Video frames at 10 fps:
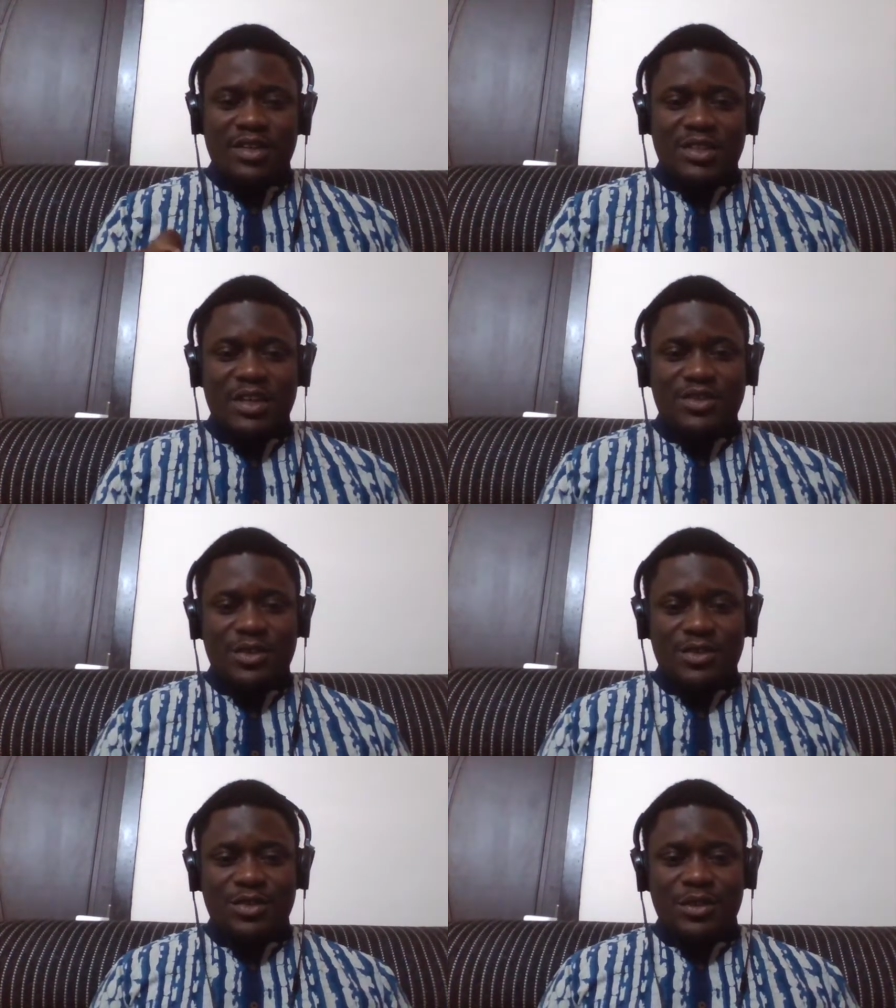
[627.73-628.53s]

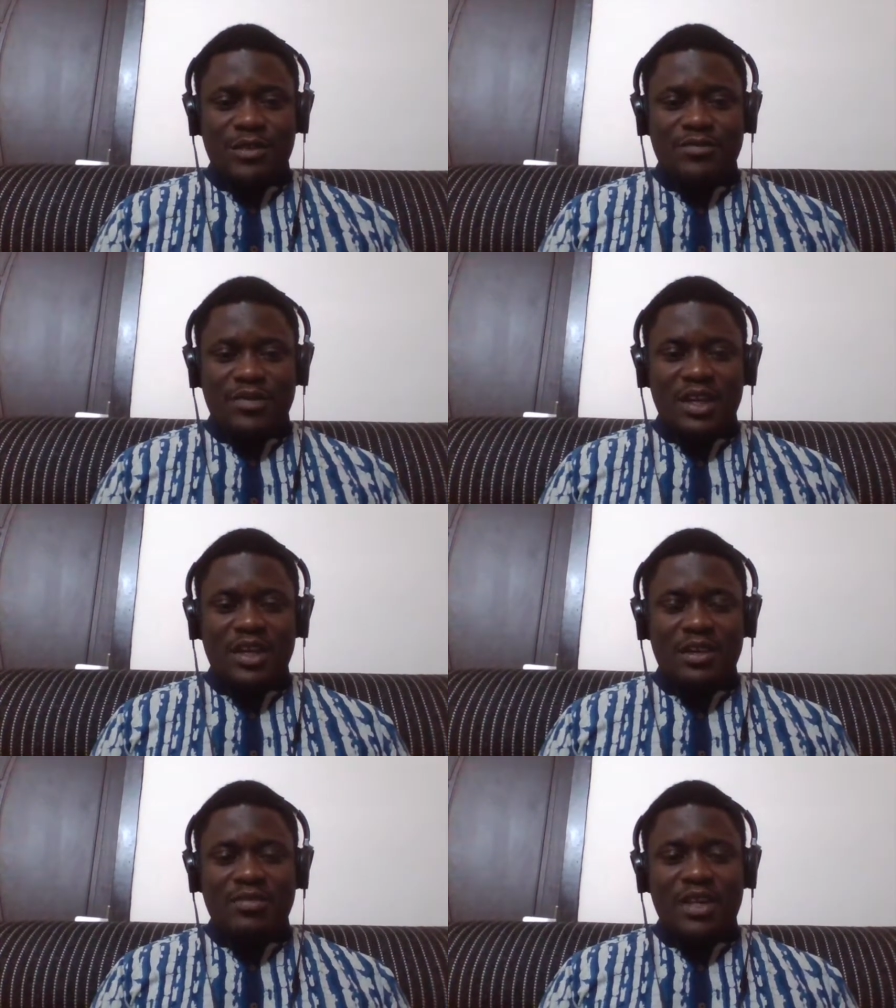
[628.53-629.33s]
invitations of
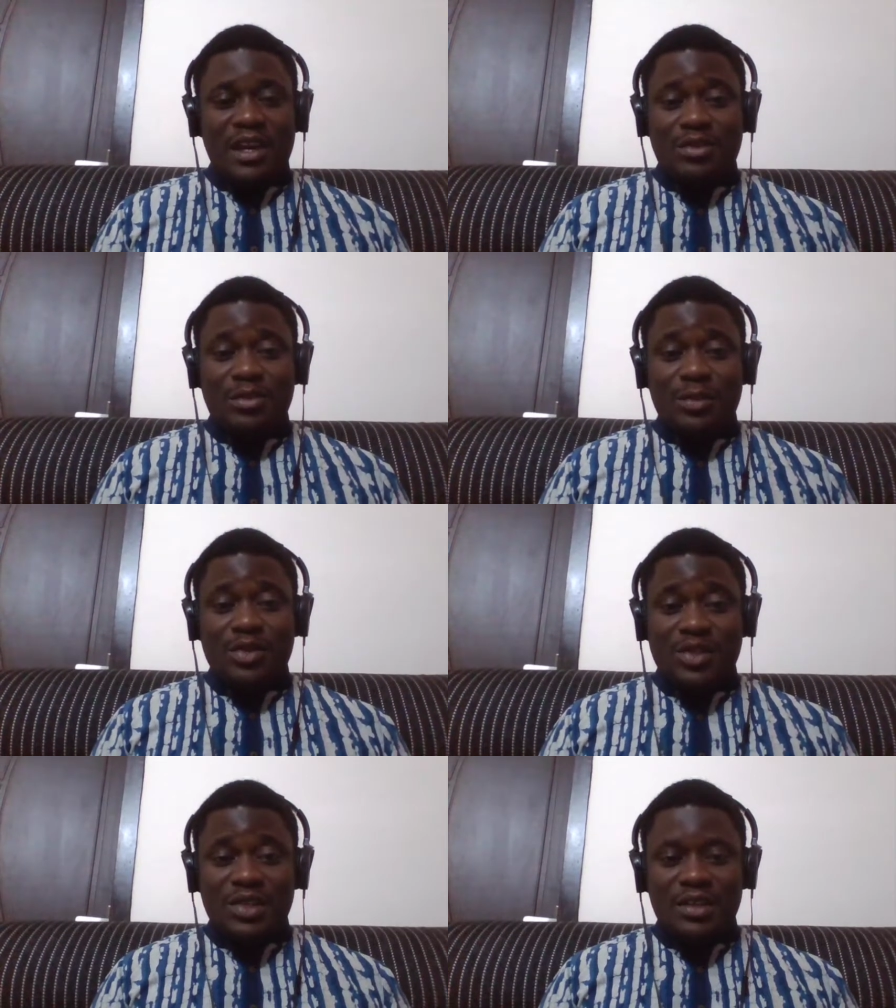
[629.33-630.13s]
thinking of the
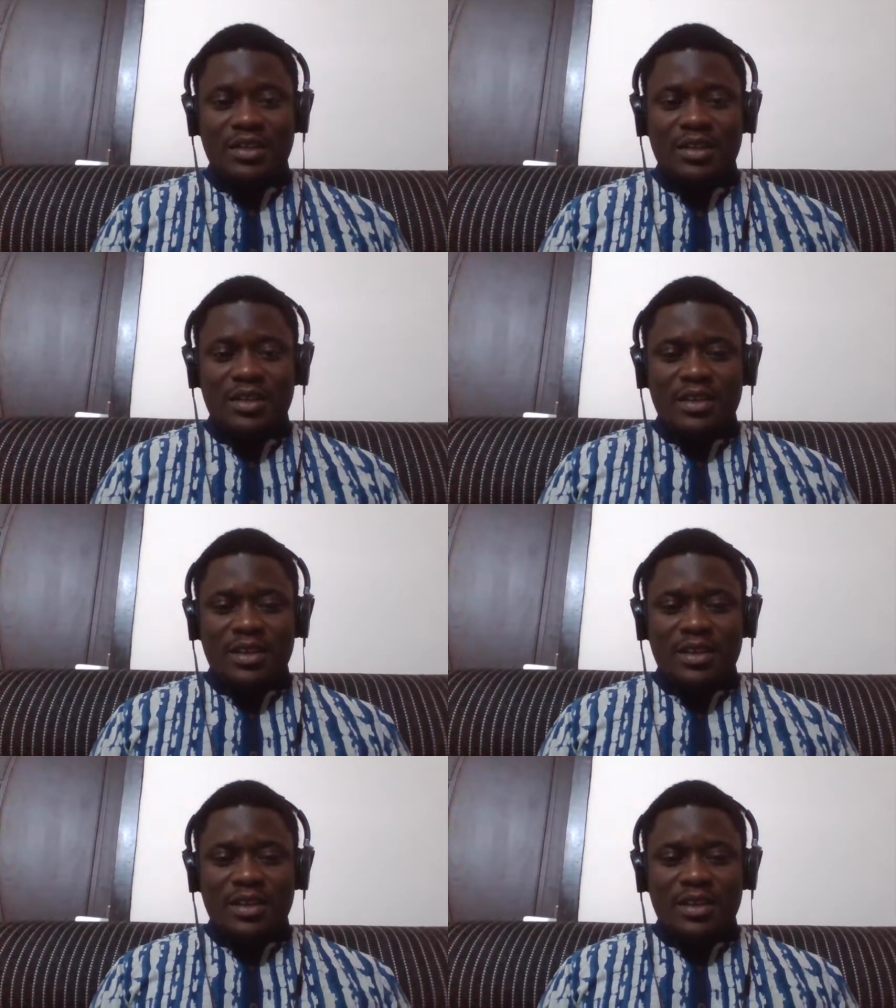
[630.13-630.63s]
Anthropocene